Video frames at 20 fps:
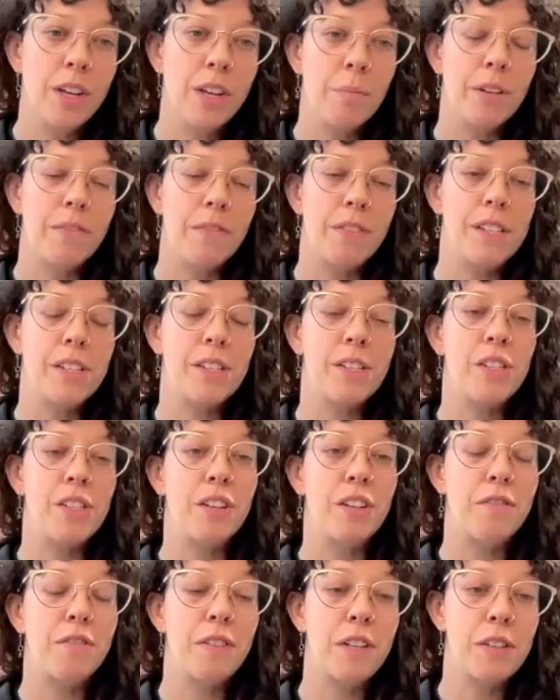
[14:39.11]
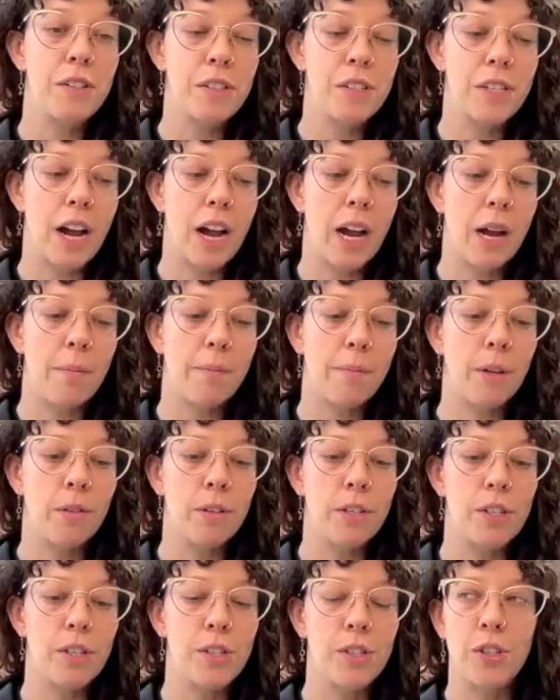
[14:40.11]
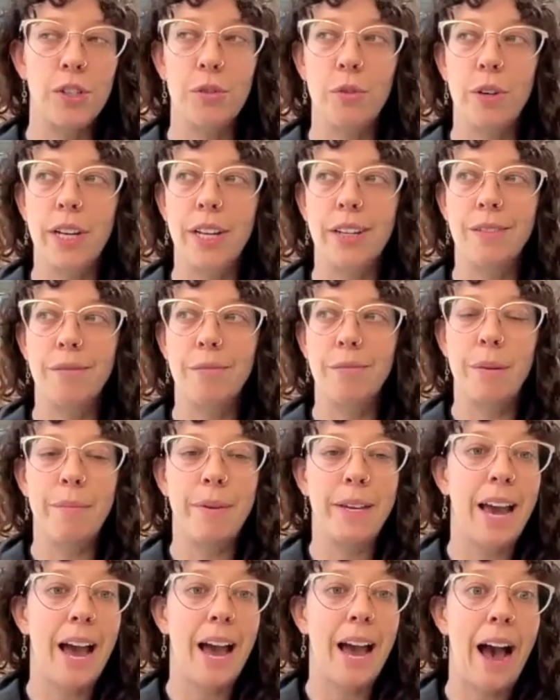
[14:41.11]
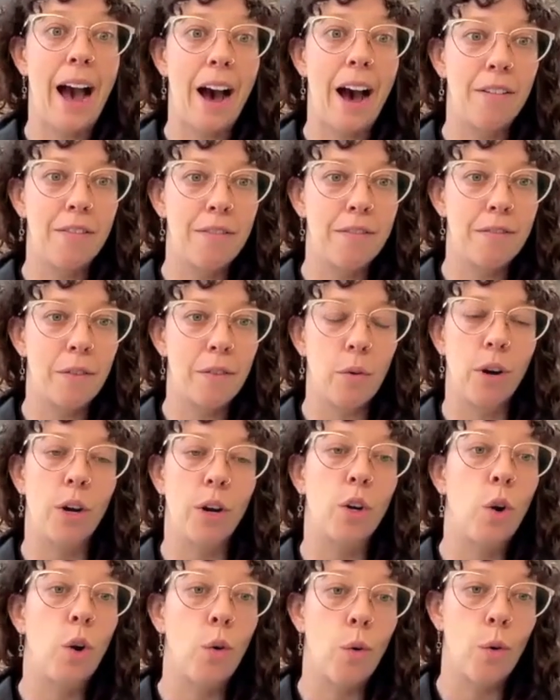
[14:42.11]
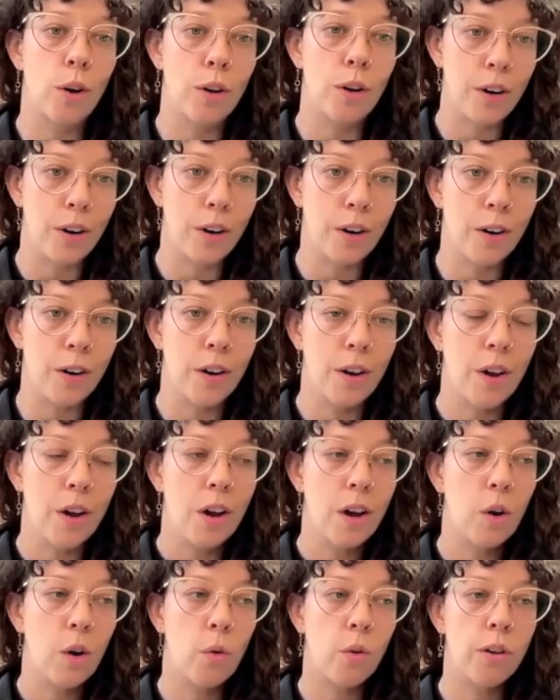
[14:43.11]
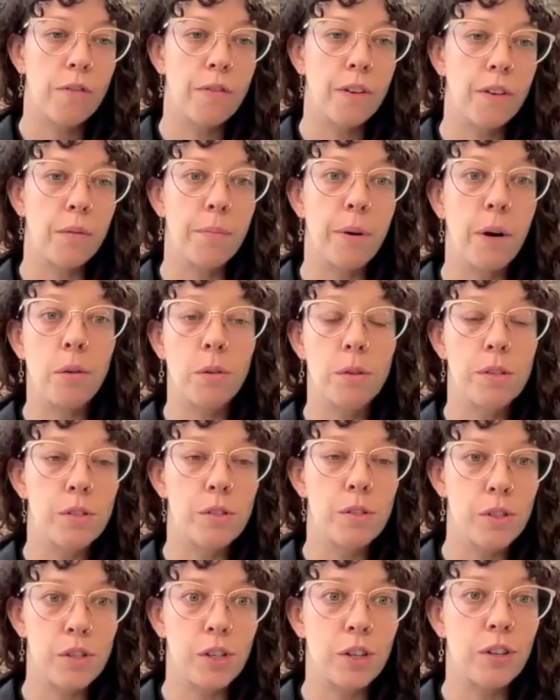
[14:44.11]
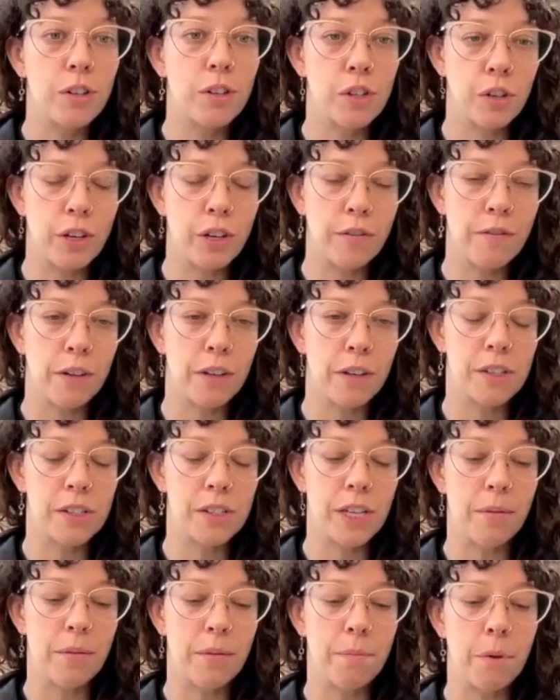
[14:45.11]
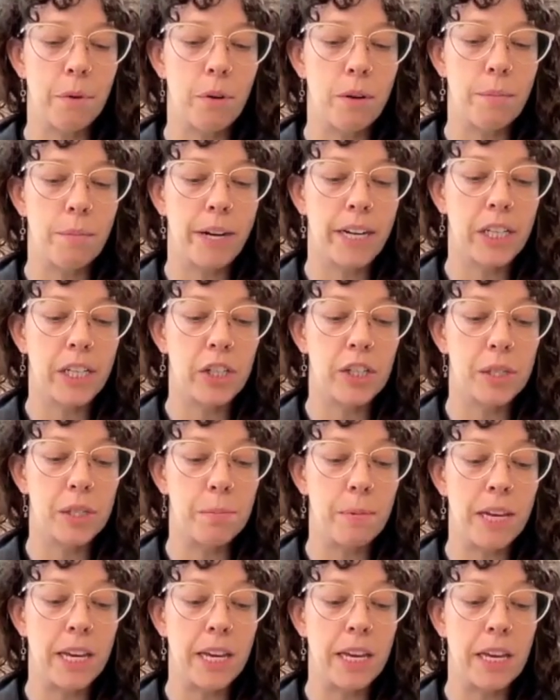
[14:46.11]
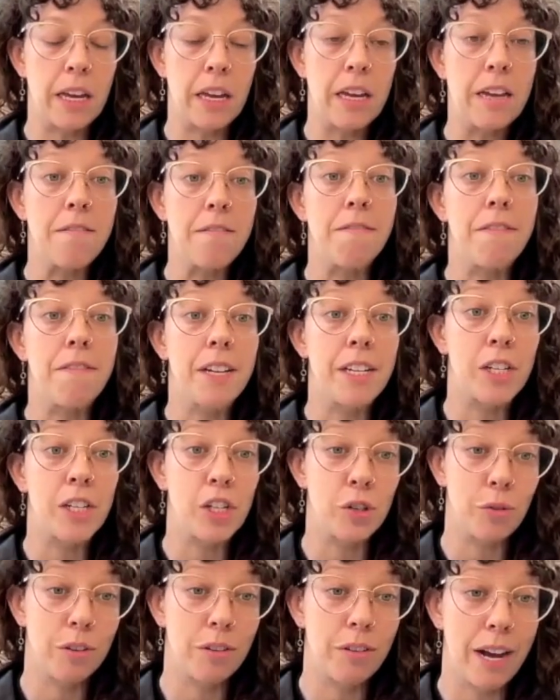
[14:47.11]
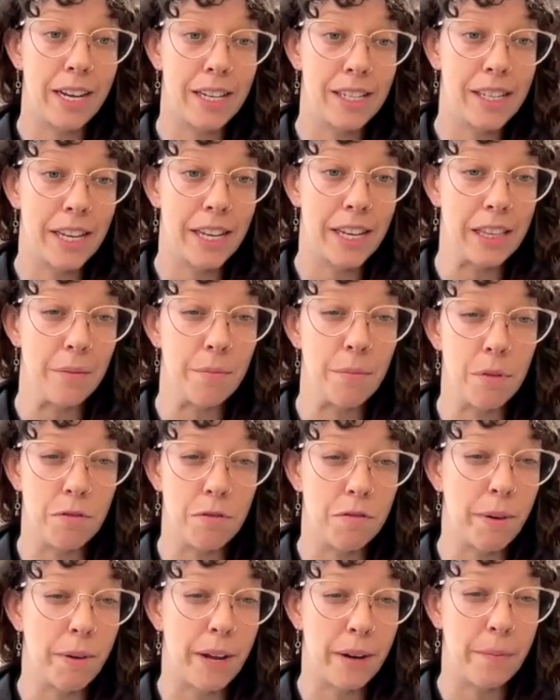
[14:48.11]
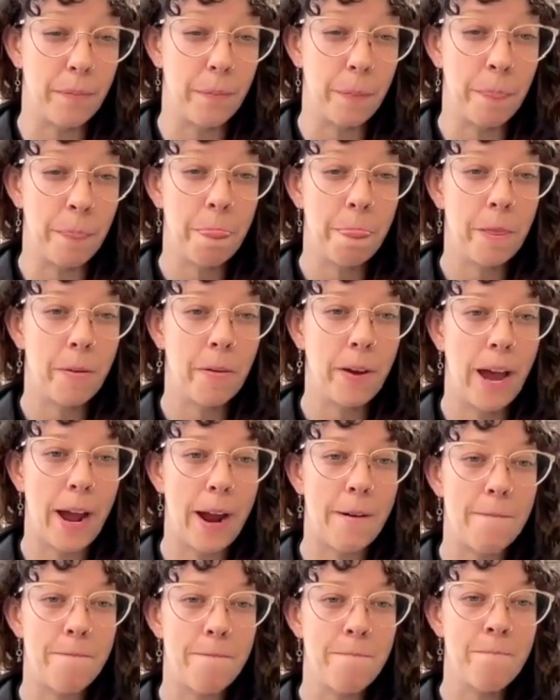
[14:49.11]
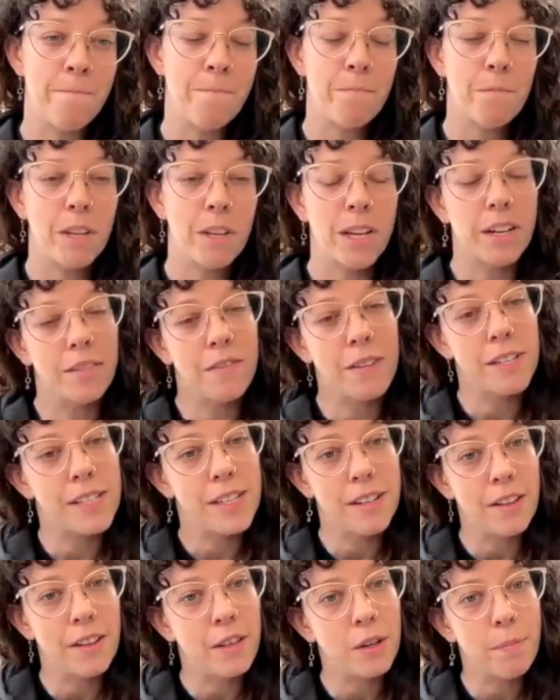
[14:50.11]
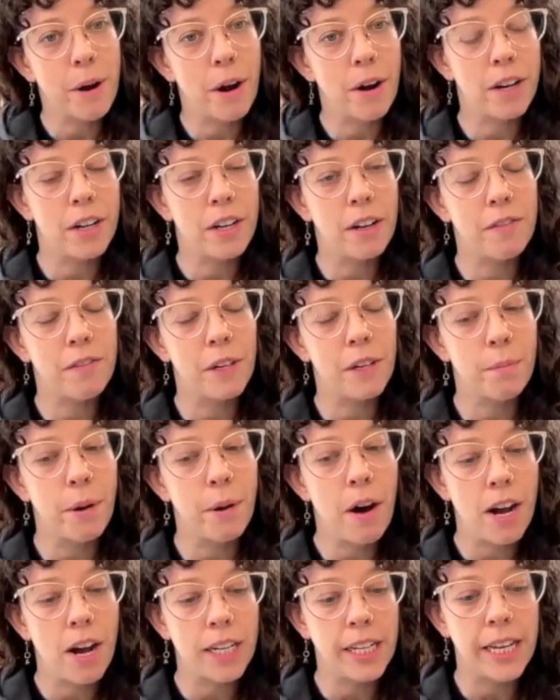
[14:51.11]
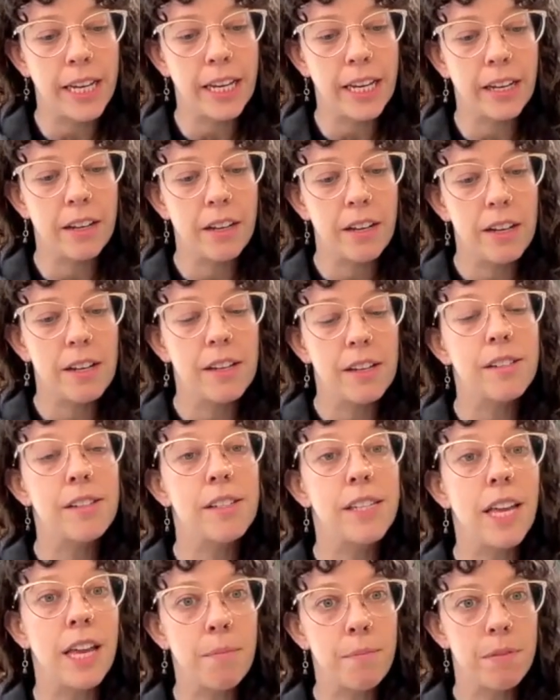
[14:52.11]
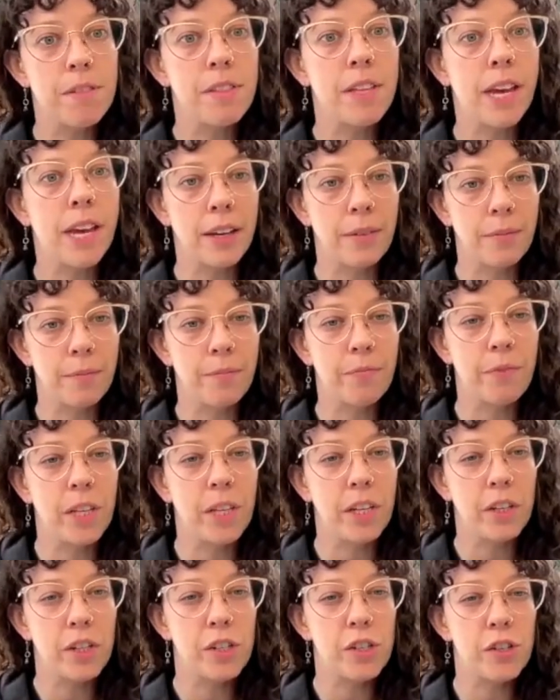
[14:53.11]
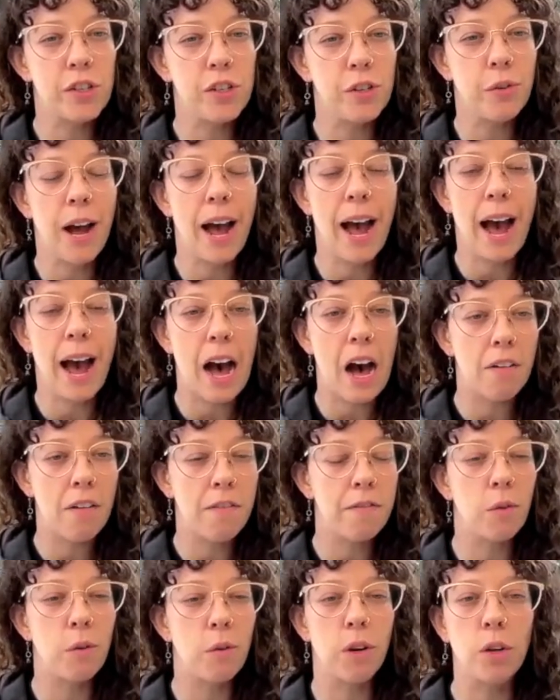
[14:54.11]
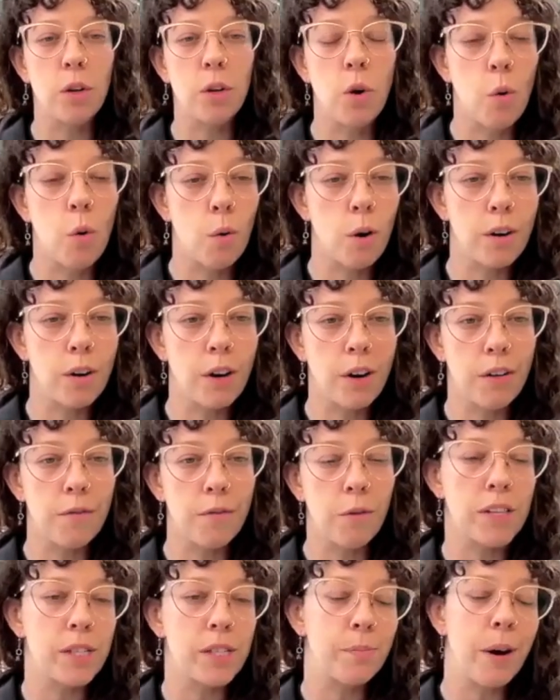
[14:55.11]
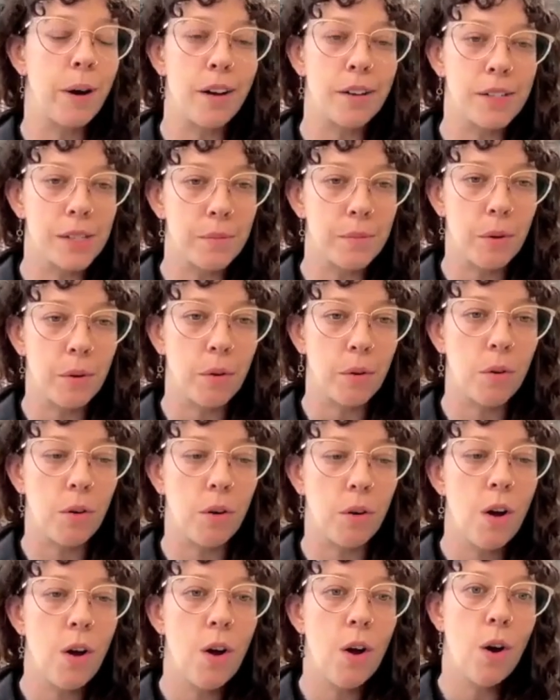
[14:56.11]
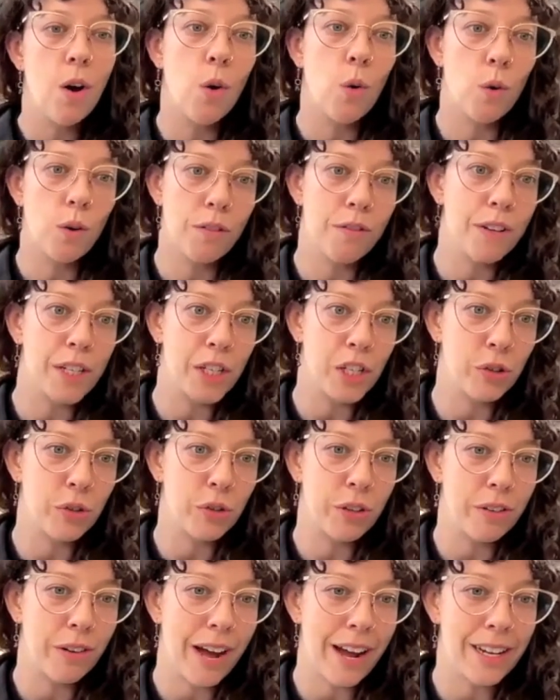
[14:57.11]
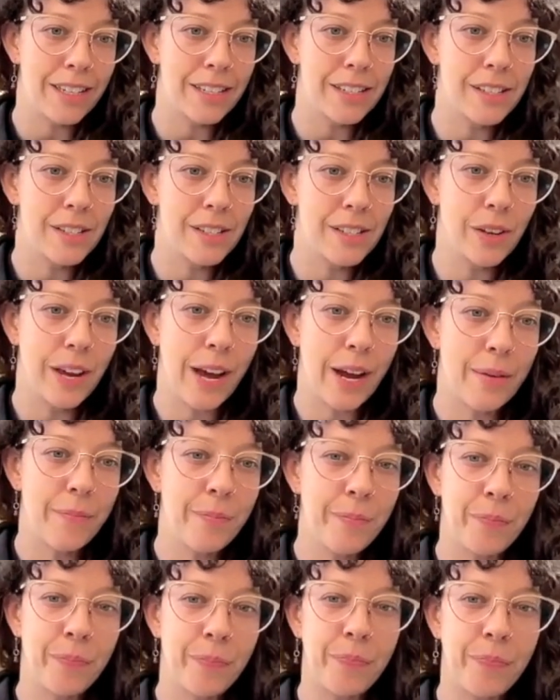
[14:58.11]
But if this is your first time, you'll just do it maybe half or a quarter. Or if you're post surgery, for example, it might just be visualizing the movement. Okay. And if it's another part of your body, same thing. You just do half or a quarter of what's possible or visualize. Okay.